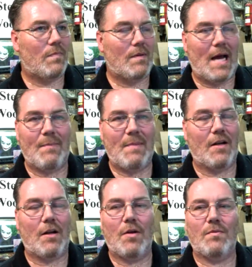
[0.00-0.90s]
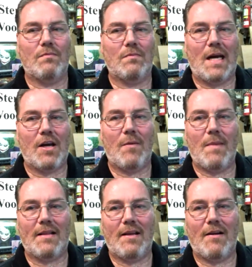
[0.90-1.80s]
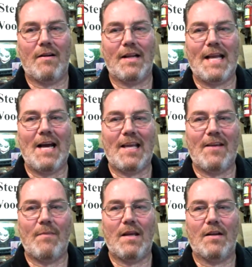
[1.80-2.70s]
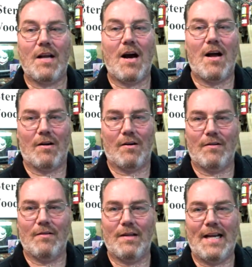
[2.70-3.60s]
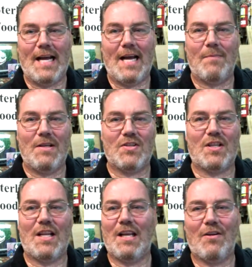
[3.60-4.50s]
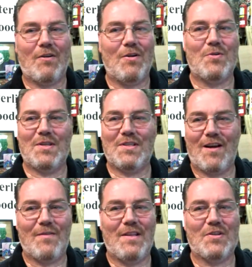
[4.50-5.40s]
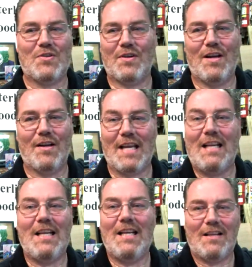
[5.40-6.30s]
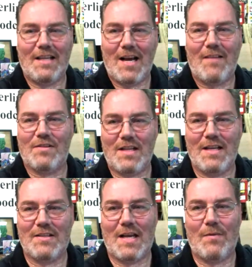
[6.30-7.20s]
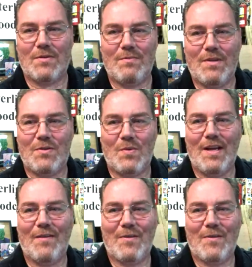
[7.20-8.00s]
I'd be unloading. I go back there and the guy give me $1 and I'd be slinging groceries off of this truck illegally, obviously, because I was, 12,